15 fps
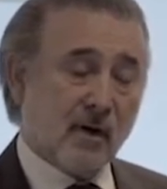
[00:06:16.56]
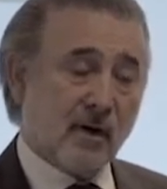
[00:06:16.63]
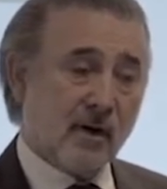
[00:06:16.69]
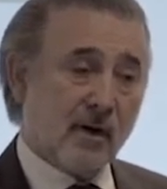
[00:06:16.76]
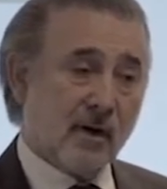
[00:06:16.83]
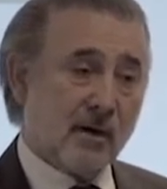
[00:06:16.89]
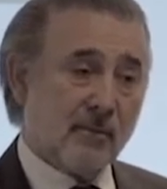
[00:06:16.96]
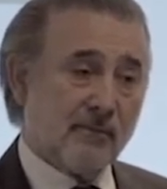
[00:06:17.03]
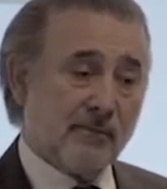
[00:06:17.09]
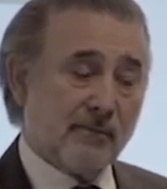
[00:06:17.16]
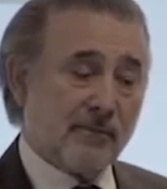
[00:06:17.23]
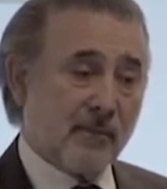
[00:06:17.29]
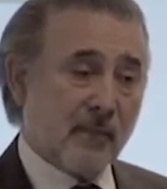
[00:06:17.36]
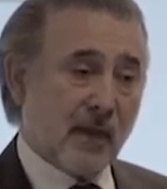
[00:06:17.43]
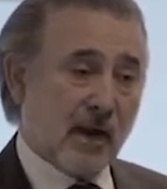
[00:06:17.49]

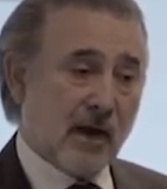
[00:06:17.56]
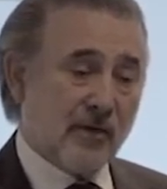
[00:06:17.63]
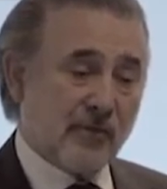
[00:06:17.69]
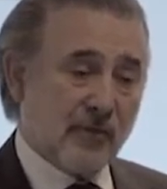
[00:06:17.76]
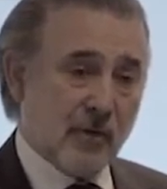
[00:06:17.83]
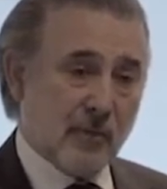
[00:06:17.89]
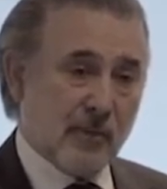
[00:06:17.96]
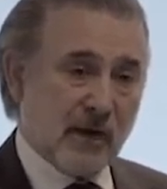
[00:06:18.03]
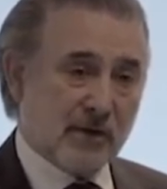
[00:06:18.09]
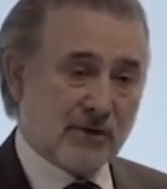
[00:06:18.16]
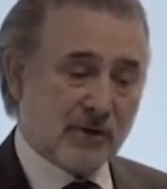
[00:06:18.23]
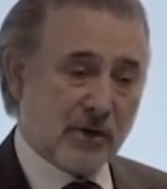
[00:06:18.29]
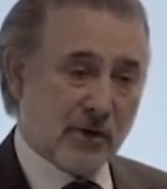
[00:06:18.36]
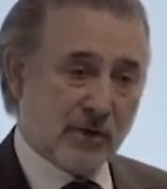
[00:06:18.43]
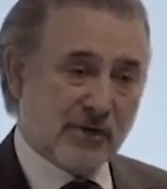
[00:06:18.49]
Our firm
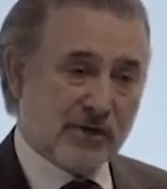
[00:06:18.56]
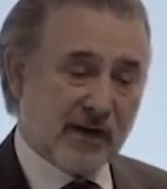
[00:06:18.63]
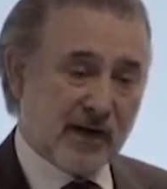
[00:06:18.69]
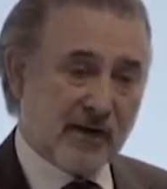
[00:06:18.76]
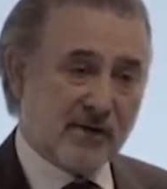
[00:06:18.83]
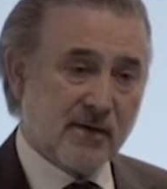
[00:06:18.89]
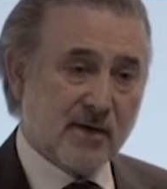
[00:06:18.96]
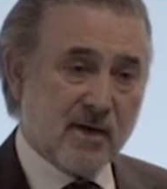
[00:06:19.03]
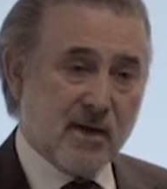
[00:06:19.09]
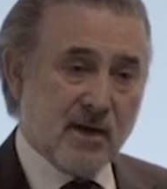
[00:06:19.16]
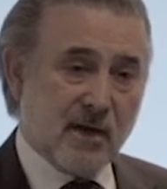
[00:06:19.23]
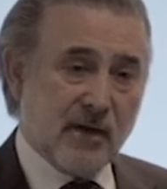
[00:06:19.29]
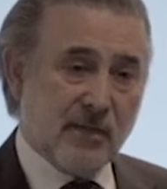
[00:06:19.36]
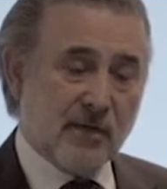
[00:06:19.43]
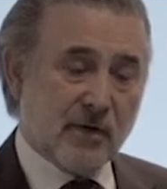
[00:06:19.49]
has a contact
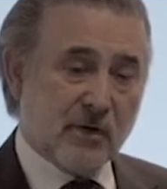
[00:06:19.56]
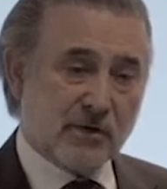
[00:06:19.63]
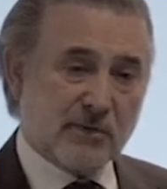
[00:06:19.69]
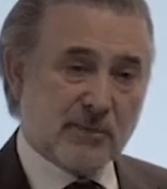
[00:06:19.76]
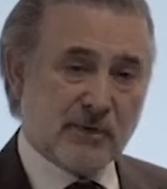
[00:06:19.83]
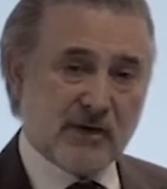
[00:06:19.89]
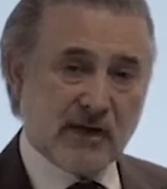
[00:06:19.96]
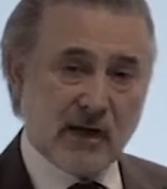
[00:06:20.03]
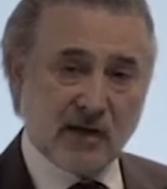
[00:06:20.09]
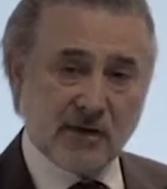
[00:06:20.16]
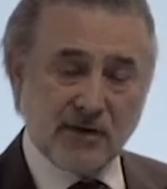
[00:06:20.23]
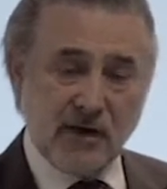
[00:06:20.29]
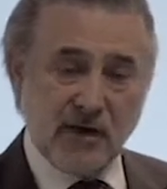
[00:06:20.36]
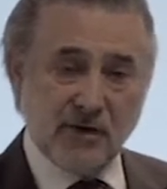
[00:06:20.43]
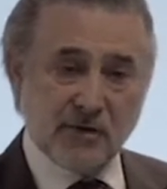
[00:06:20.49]
in the
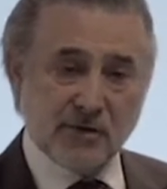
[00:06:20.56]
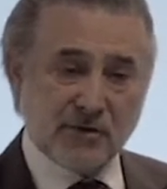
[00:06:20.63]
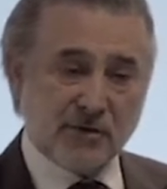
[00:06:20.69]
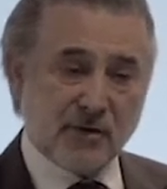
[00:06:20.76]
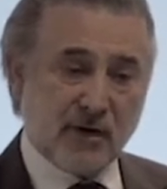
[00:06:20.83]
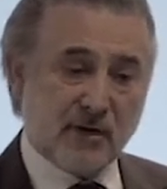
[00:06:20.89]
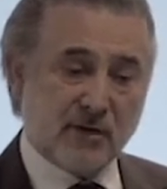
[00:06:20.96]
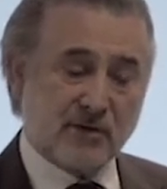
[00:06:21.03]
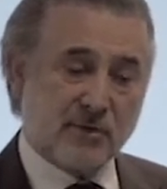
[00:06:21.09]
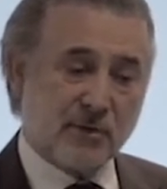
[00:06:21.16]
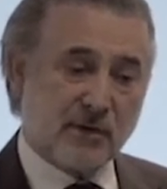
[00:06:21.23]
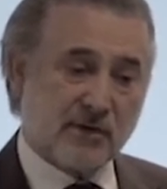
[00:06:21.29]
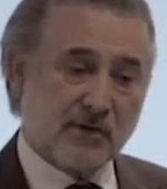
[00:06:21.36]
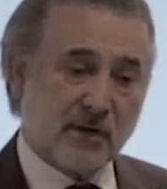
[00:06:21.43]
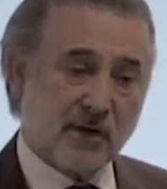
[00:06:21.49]
hospitality industry in
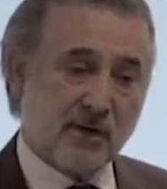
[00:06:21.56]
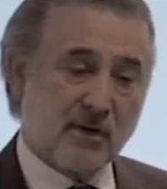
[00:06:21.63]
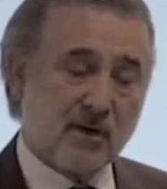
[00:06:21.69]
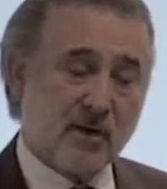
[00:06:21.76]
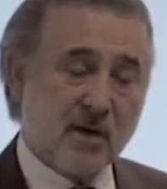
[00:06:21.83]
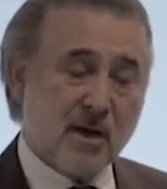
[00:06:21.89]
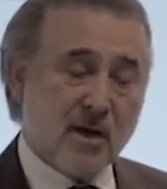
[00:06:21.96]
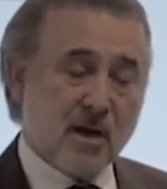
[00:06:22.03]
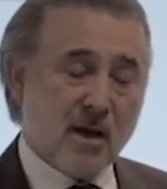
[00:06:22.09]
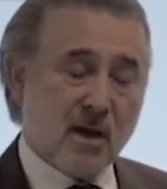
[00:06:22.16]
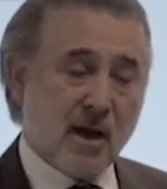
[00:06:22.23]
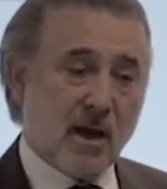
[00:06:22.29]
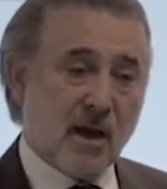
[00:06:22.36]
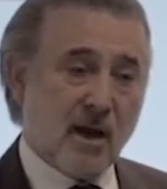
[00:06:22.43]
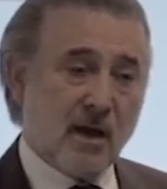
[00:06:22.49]
Switzerland,
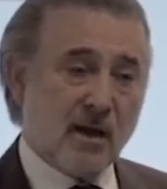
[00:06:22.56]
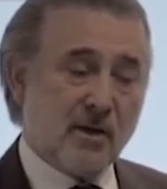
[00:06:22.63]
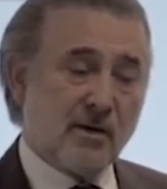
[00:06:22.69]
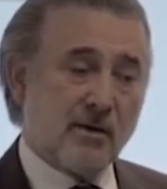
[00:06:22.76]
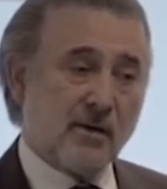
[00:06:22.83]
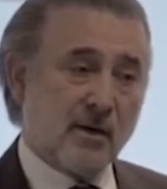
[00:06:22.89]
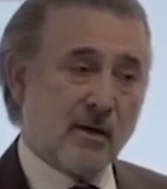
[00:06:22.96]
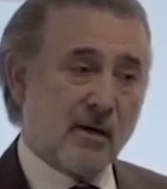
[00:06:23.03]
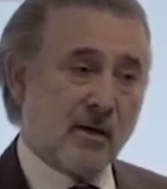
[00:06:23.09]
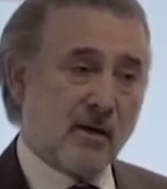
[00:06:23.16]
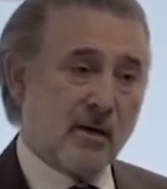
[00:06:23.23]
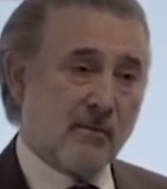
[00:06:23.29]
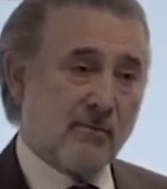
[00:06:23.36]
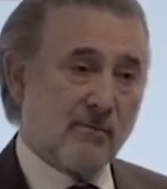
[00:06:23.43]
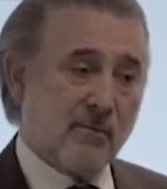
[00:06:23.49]
and
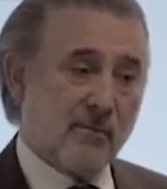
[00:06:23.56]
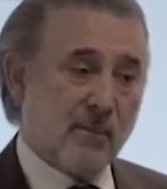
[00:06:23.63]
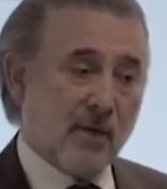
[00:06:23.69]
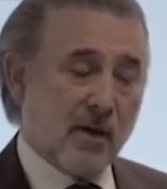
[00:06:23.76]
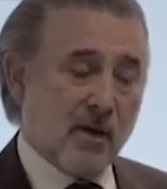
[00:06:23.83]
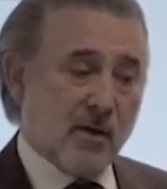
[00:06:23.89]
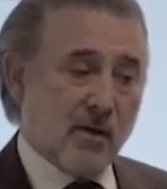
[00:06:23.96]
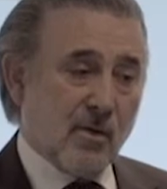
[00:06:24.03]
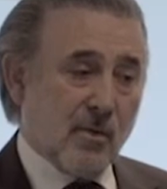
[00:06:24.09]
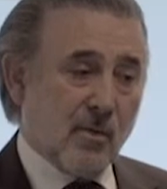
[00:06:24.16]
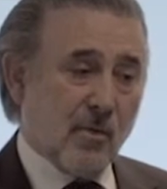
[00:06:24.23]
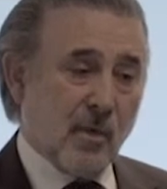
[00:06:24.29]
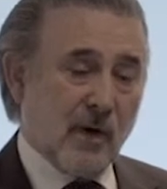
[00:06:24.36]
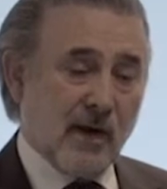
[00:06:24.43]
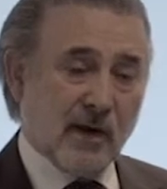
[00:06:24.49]

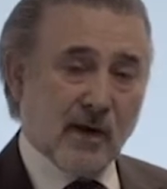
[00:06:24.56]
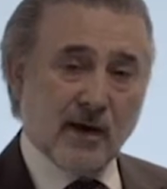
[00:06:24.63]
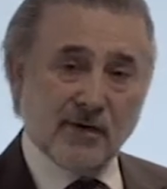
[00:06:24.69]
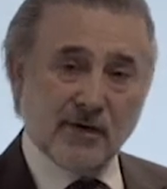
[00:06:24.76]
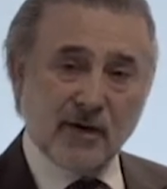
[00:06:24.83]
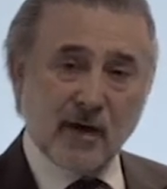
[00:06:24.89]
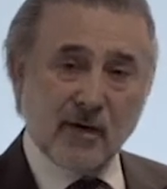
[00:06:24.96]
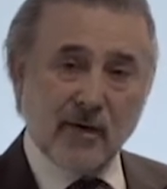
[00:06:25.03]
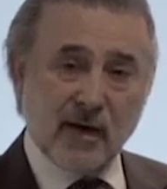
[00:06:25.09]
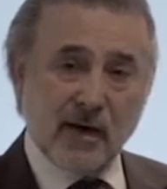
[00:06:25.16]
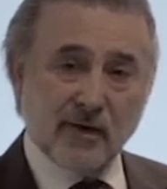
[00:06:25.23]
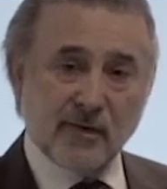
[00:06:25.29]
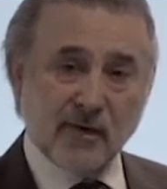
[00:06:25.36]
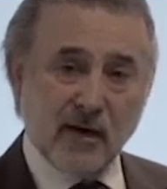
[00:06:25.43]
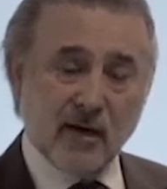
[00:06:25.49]
we're going to go
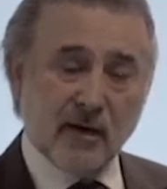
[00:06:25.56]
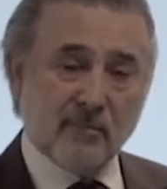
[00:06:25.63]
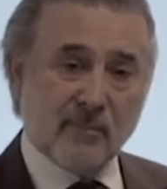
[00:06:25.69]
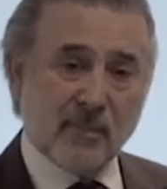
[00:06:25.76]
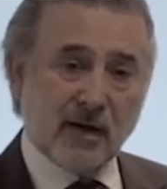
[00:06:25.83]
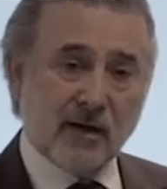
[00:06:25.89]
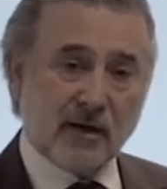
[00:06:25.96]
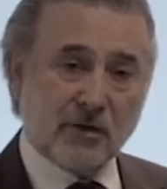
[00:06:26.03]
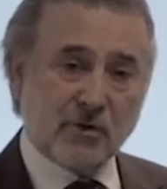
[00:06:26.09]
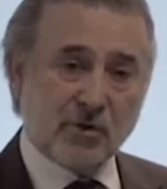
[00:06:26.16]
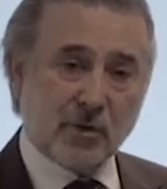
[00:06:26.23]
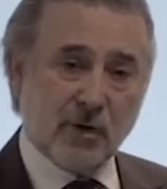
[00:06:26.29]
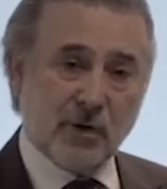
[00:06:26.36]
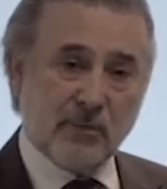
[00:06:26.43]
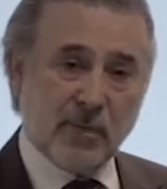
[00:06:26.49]
out and make a
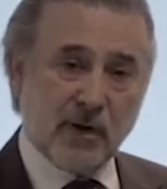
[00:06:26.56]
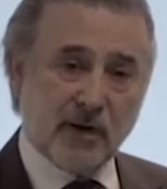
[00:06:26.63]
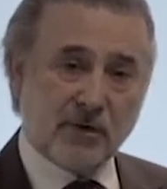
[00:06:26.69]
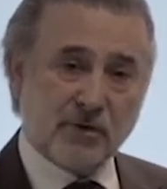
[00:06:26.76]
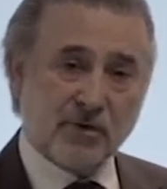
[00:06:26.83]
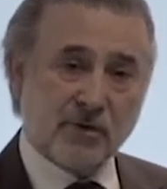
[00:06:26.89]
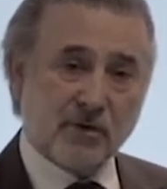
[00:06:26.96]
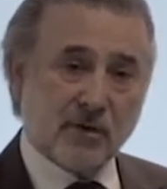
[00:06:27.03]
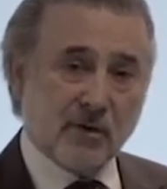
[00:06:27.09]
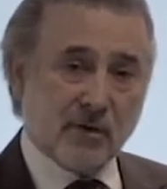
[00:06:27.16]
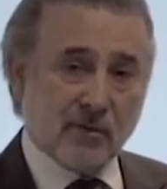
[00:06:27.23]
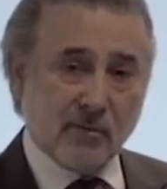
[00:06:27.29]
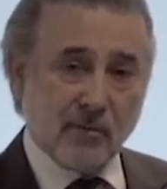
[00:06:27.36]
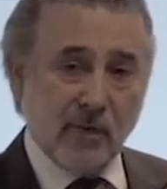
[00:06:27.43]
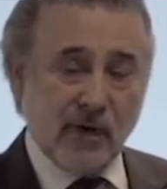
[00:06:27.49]
joint pitch
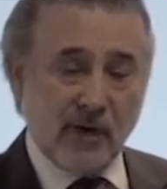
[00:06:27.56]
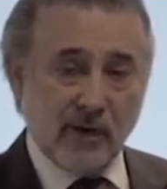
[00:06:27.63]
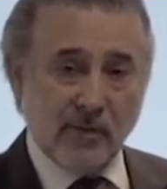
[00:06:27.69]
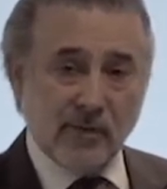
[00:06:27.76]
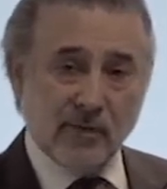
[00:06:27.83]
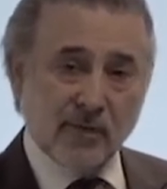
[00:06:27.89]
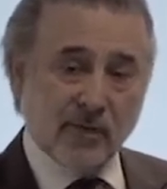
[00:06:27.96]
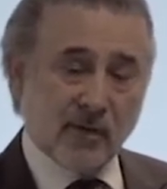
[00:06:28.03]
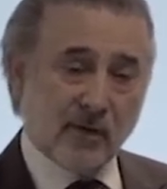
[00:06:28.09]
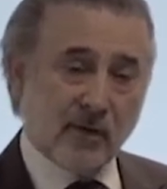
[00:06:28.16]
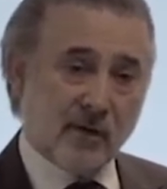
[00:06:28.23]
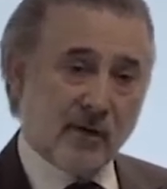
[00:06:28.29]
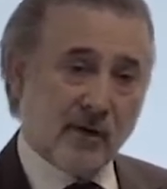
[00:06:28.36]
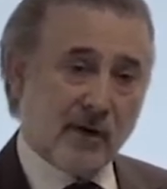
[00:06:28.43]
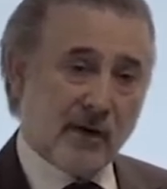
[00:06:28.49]
with
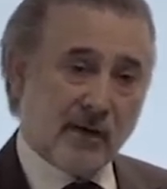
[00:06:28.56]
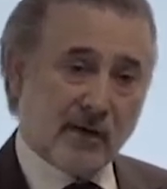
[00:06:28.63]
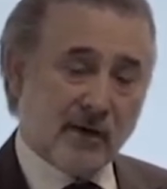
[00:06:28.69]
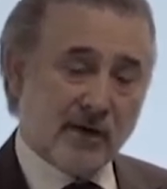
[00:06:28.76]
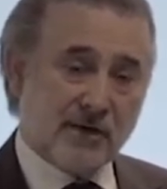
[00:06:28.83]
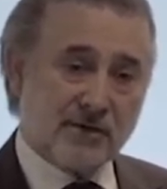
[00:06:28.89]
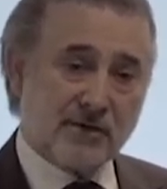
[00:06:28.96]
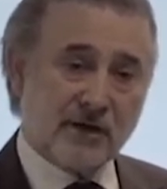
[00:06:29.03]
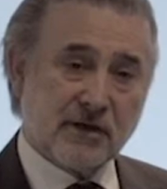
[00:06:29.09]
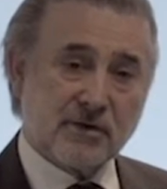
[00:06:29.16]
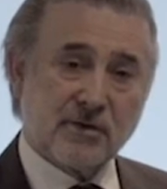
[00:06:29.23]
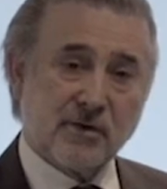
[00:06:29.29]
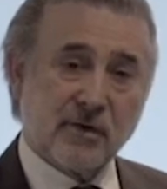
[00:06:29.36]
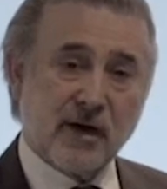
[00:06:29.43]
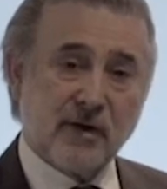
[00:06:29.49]
at least
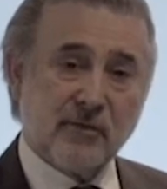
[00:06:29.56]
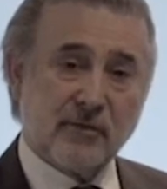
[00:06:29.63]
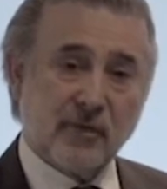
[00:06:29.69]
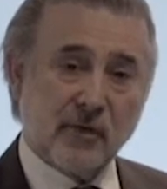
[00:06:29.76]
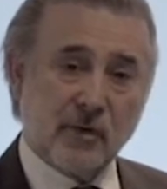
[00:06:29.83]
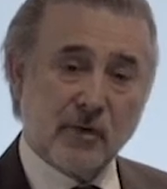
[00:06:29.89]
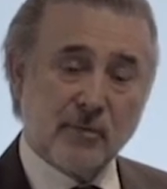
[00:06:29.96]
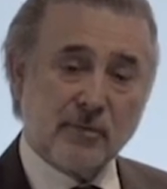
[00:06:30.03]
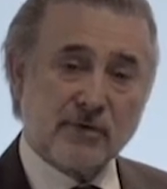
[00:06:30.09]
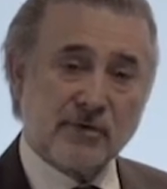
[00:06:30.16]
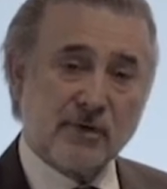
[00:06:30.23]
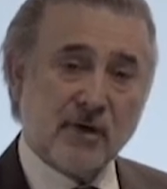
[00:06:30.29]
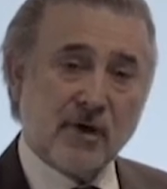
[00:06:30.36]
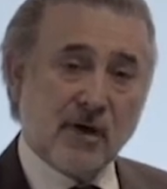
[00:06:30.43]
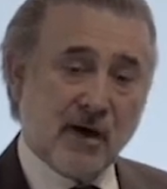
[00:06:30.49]
6 or 8
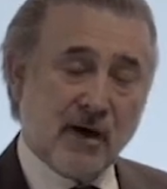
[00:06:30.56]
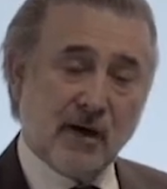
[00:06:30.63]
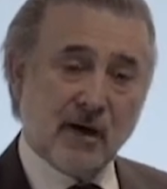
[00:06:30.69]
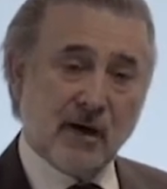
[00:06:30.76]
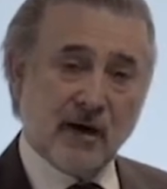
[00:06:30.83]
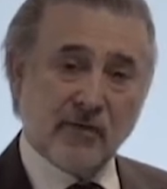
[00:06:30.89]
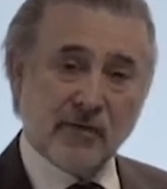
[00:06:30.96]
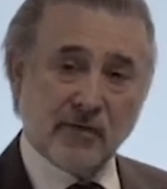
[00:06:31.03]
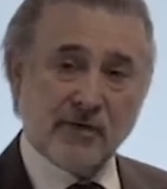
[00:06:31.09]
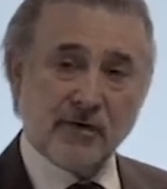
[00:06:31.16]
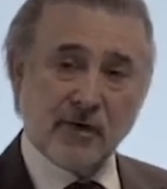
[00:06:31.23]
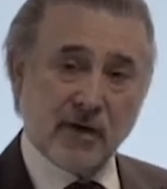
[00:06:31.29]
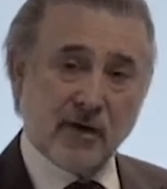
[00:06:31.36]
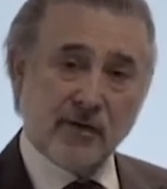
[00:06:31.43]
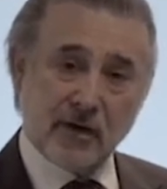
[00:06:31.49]
firms in an effort
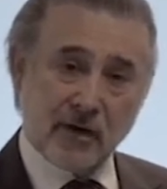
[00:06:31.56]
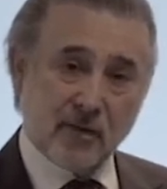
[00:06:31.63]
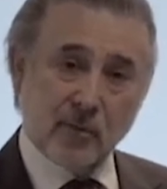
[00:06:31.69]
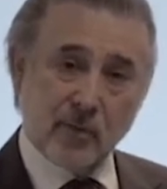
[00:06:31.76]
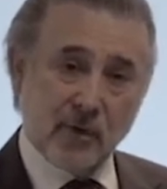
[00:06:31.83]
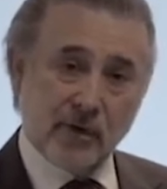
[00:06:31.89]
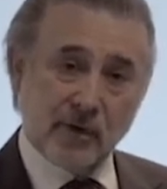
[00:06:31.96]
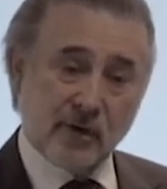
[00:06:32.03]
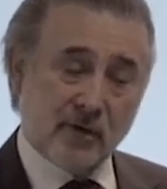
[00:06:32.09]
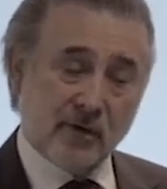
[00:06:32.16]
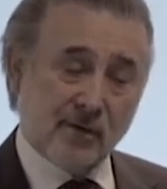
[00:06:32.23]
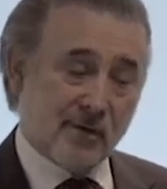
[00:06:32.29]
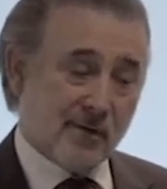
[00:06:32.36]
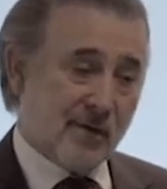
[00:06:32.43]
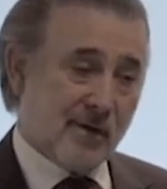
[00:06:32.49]
to go get work.
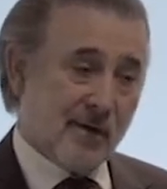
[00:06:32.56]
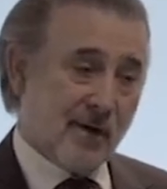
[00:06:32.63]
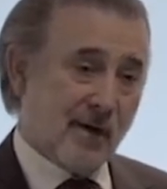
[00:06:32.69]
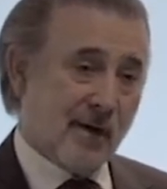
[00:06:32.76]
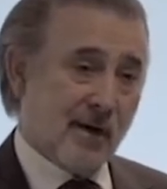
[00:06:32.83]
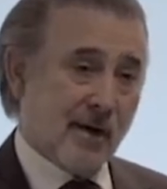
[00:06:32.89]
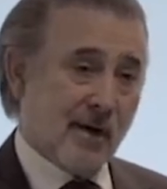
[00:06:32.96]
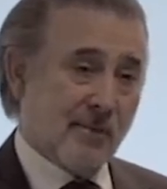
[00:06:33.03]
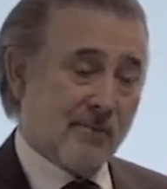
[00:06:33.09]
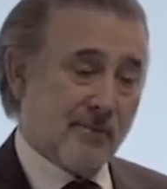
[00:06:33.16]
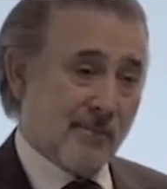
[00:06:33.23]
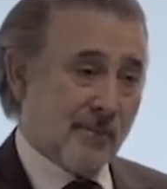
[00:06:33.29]
Yeah.